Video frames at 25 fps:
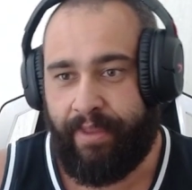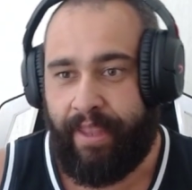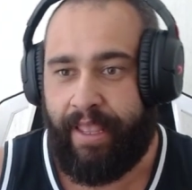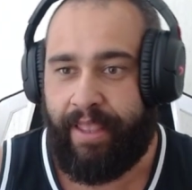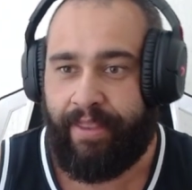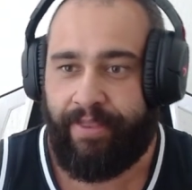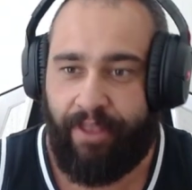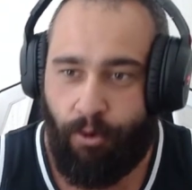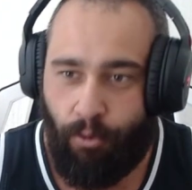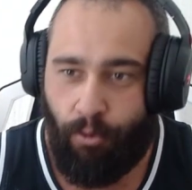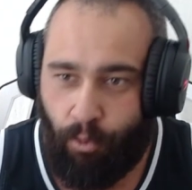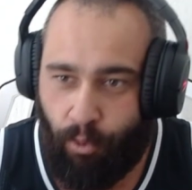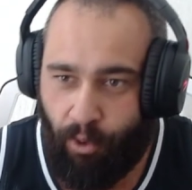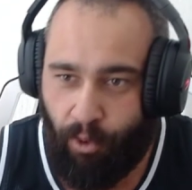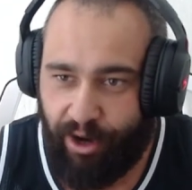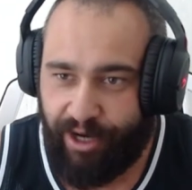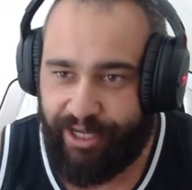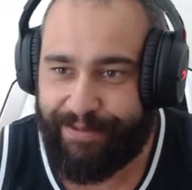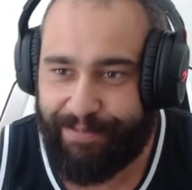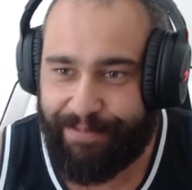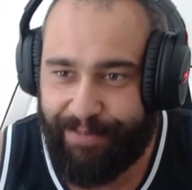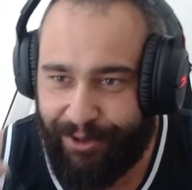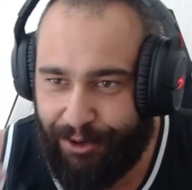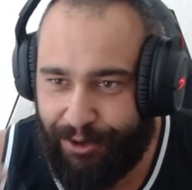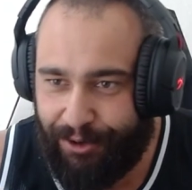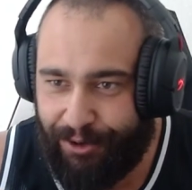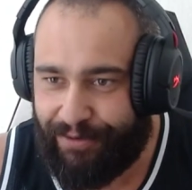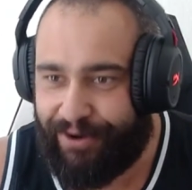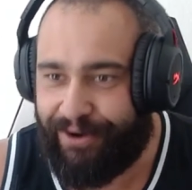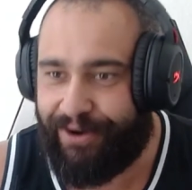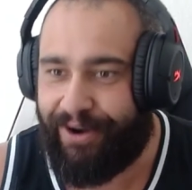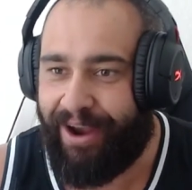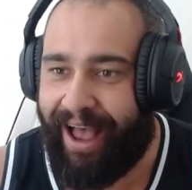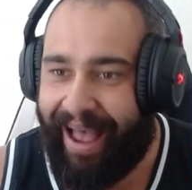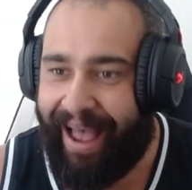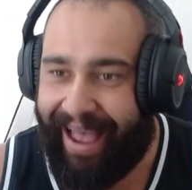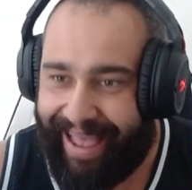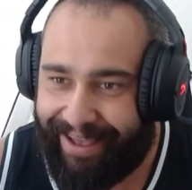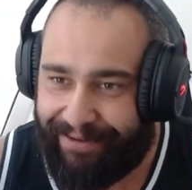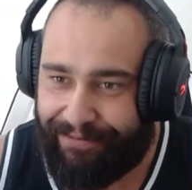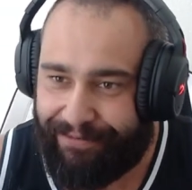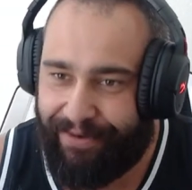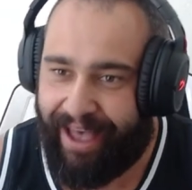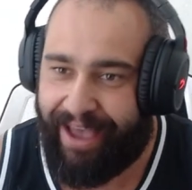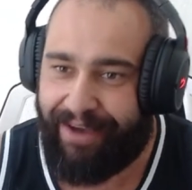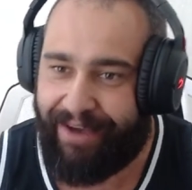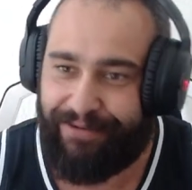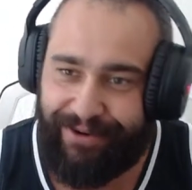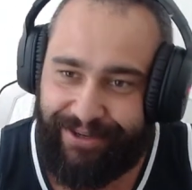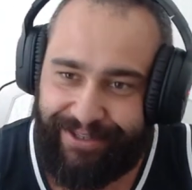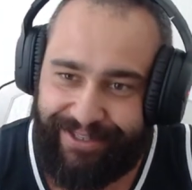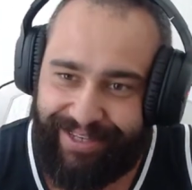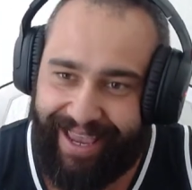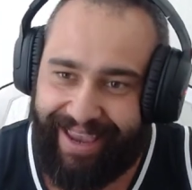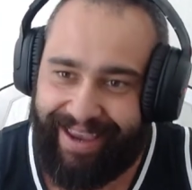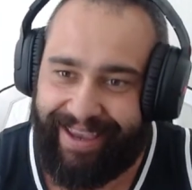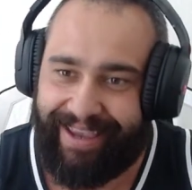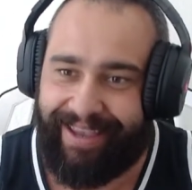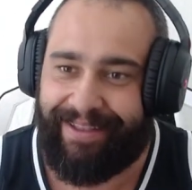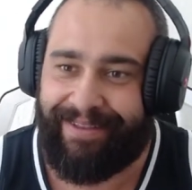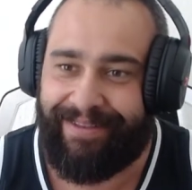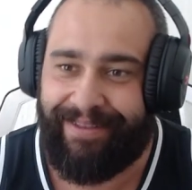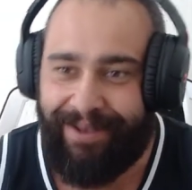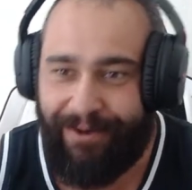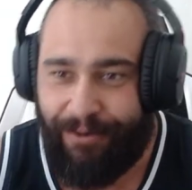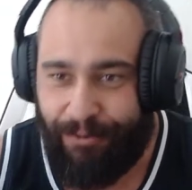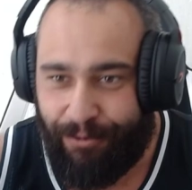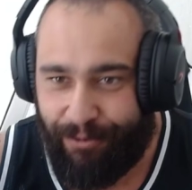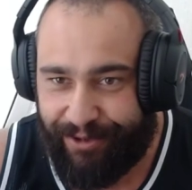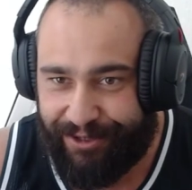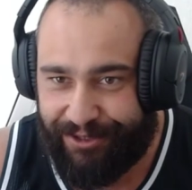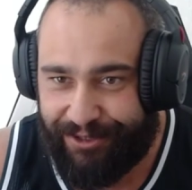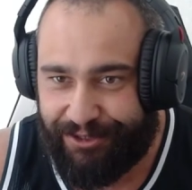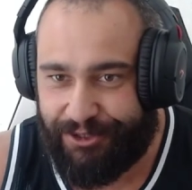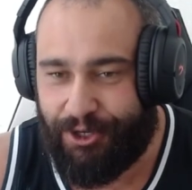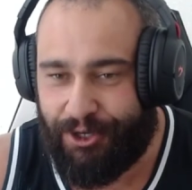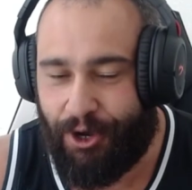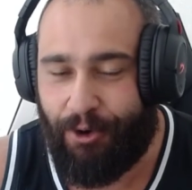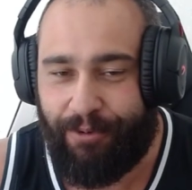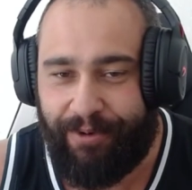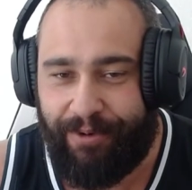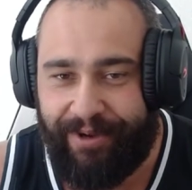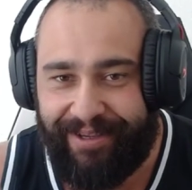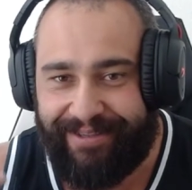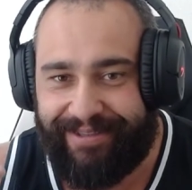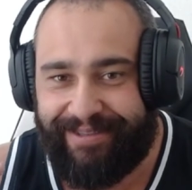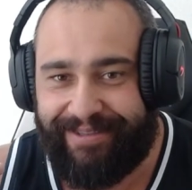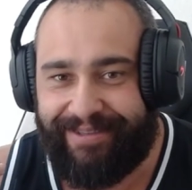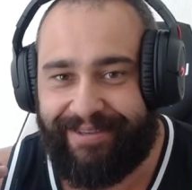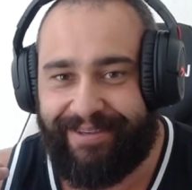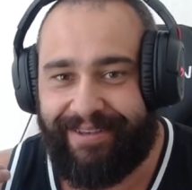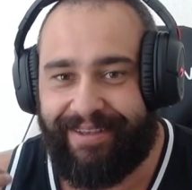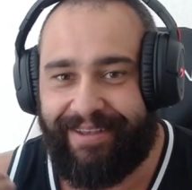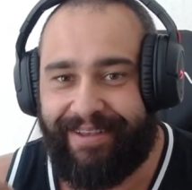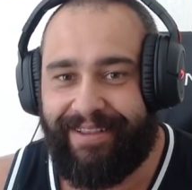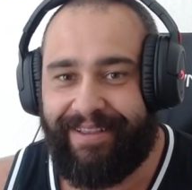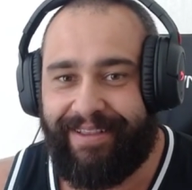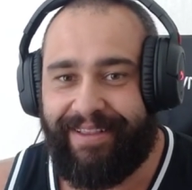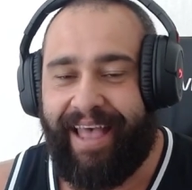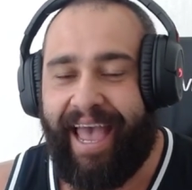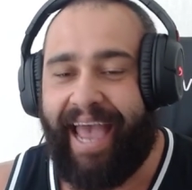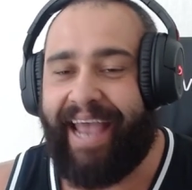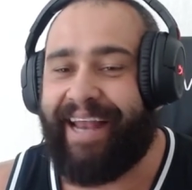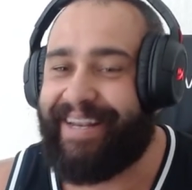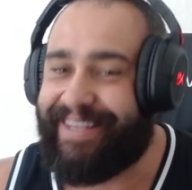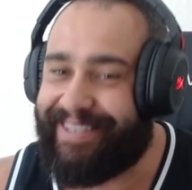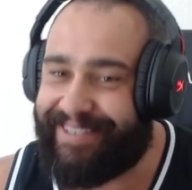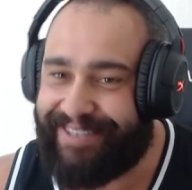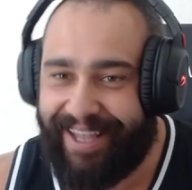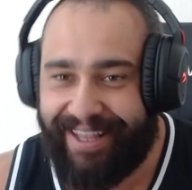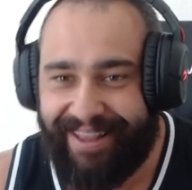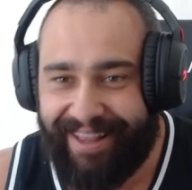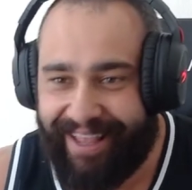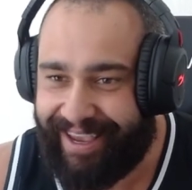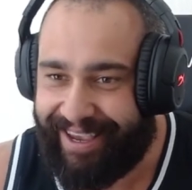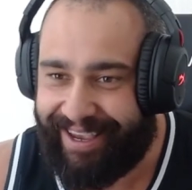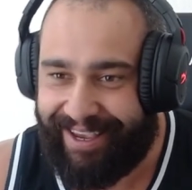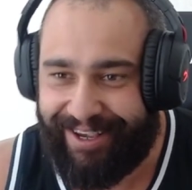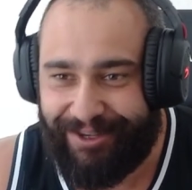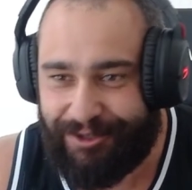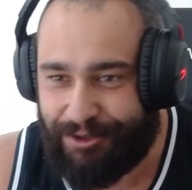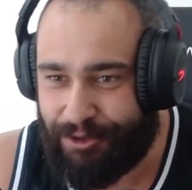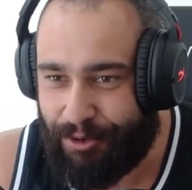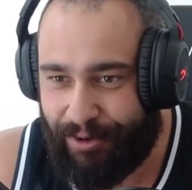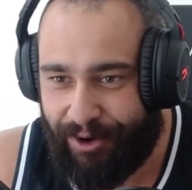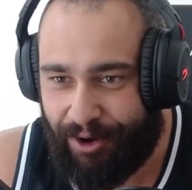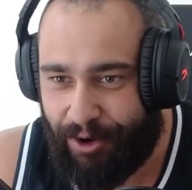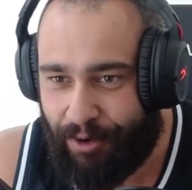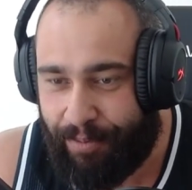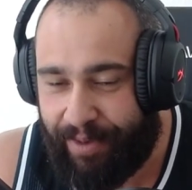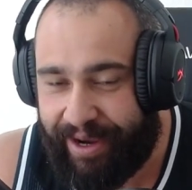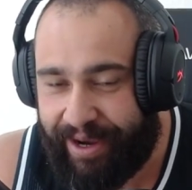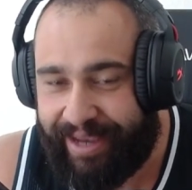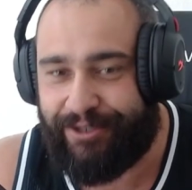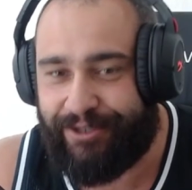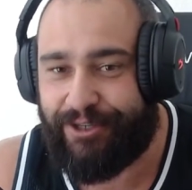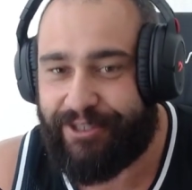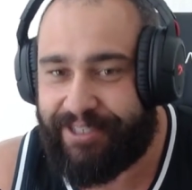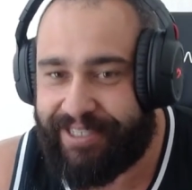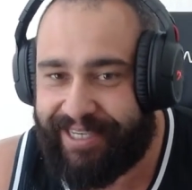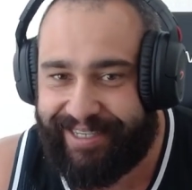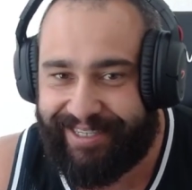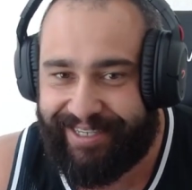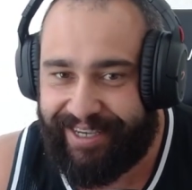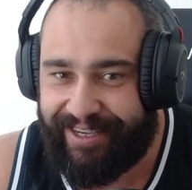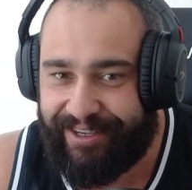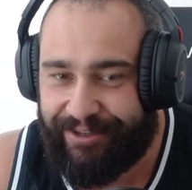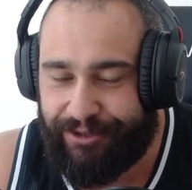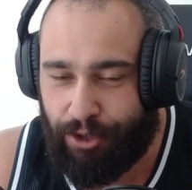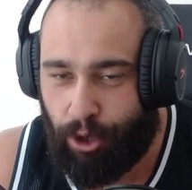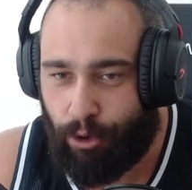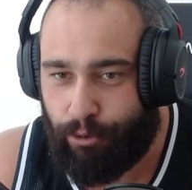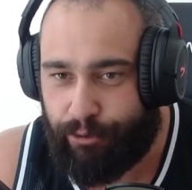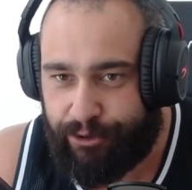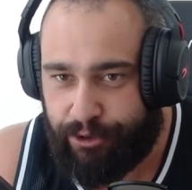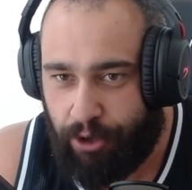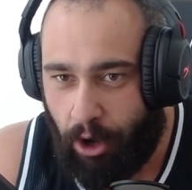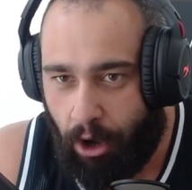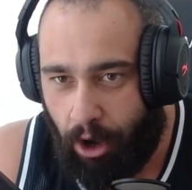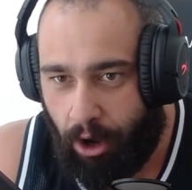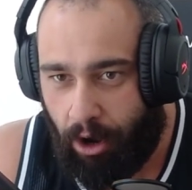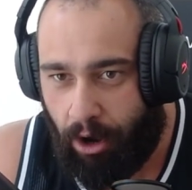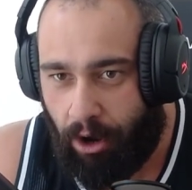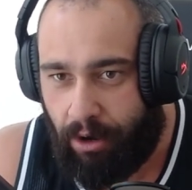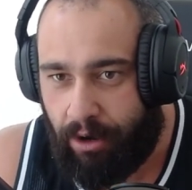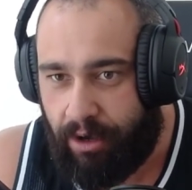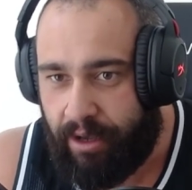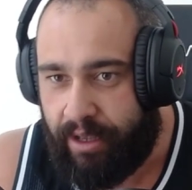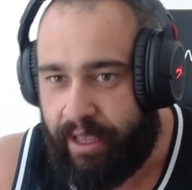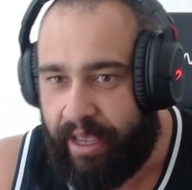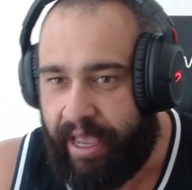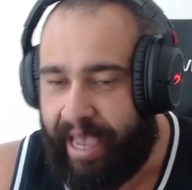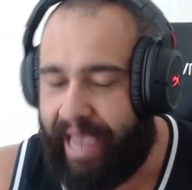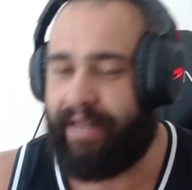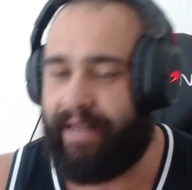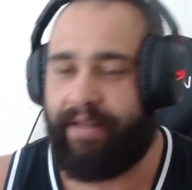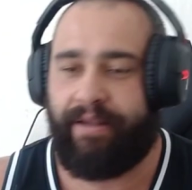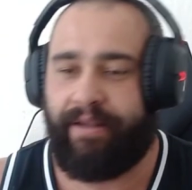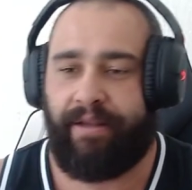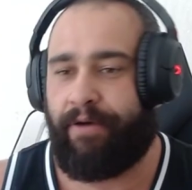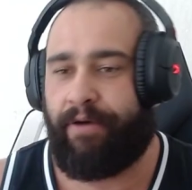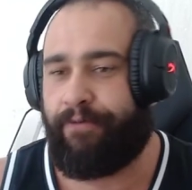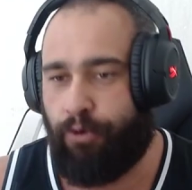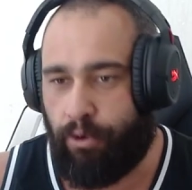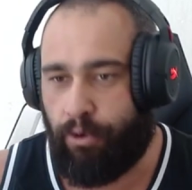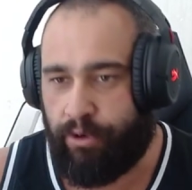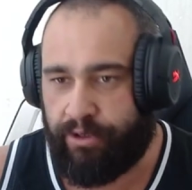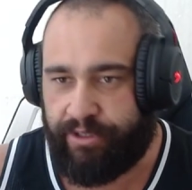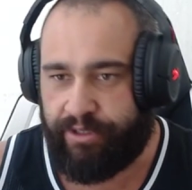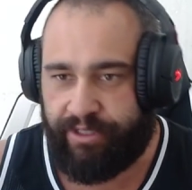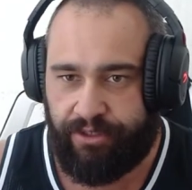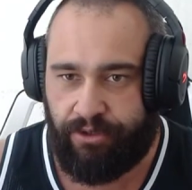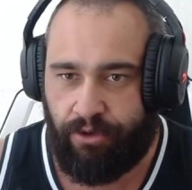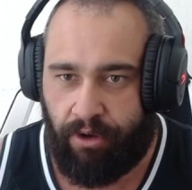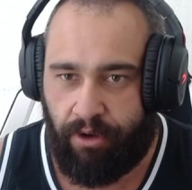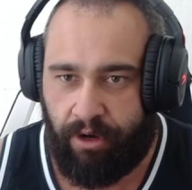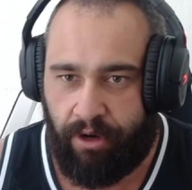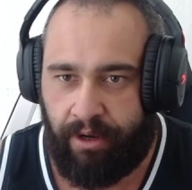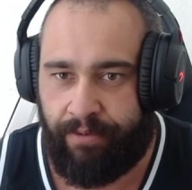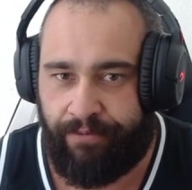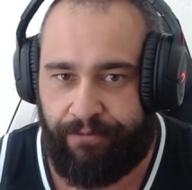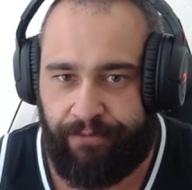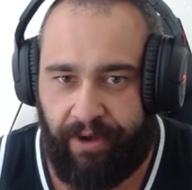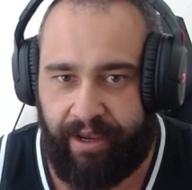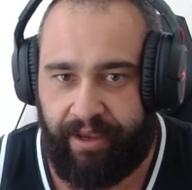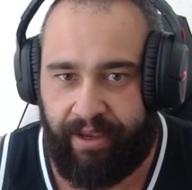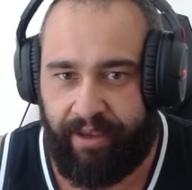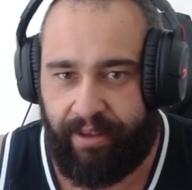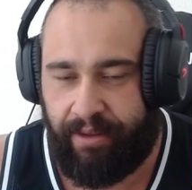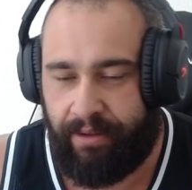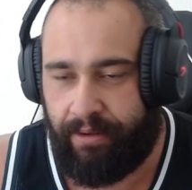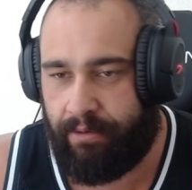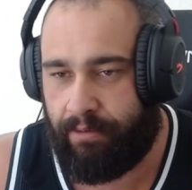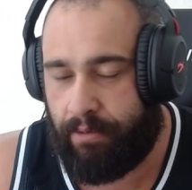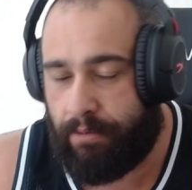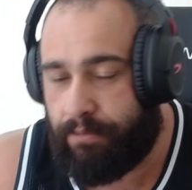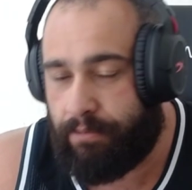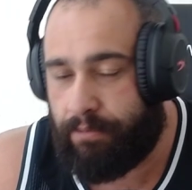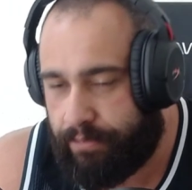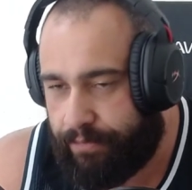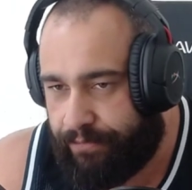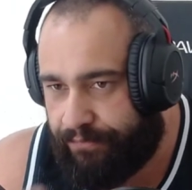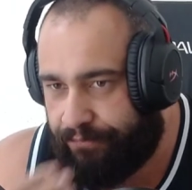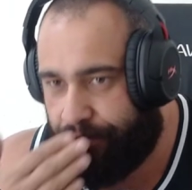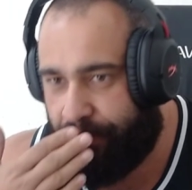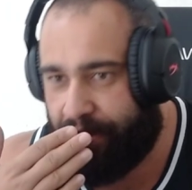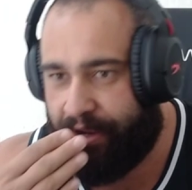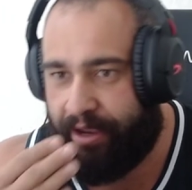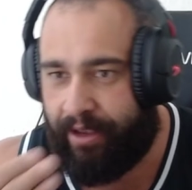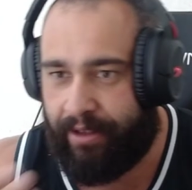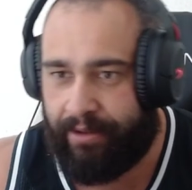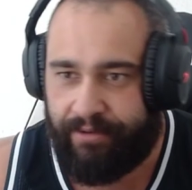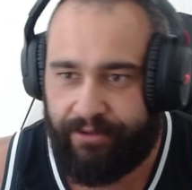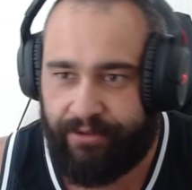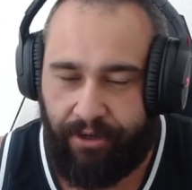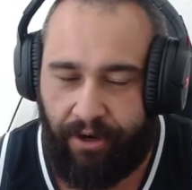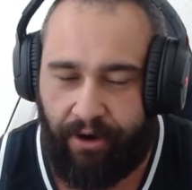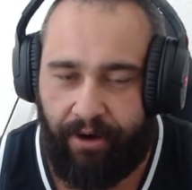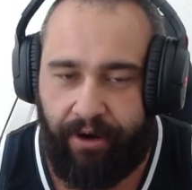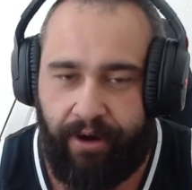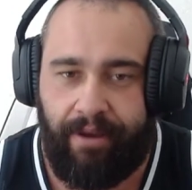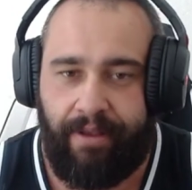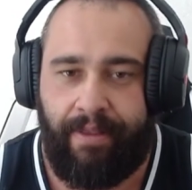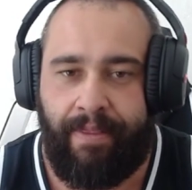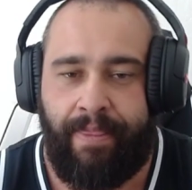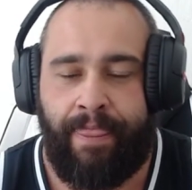The worst maneuver I have ever taken was Tony's, and it's not like he's doing it, it's just because he's so tall, and of course he's gonna fucking, freaking, sorry,